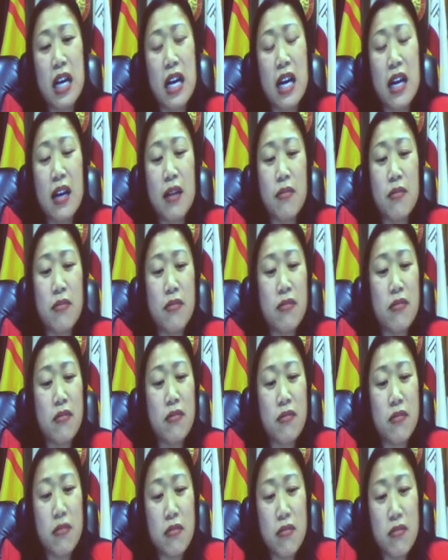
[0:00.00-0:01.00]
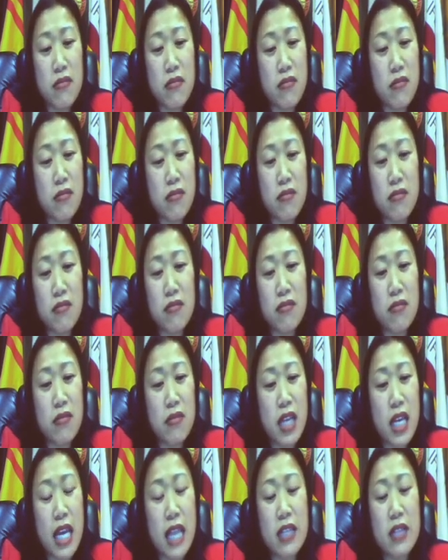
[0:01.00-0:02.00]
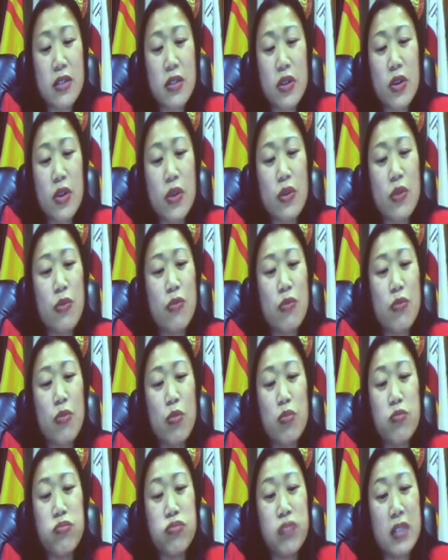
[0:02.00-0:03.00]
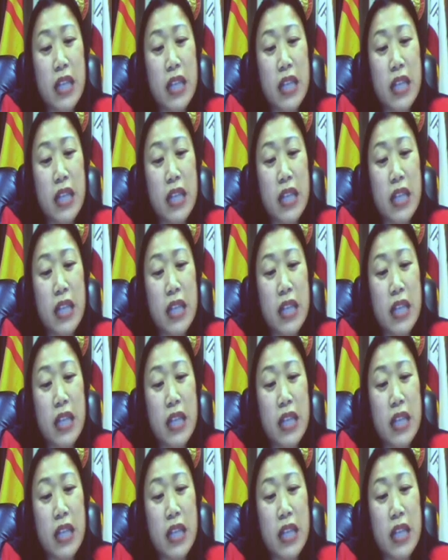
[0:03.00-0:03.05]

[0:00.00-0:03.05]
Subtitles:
And so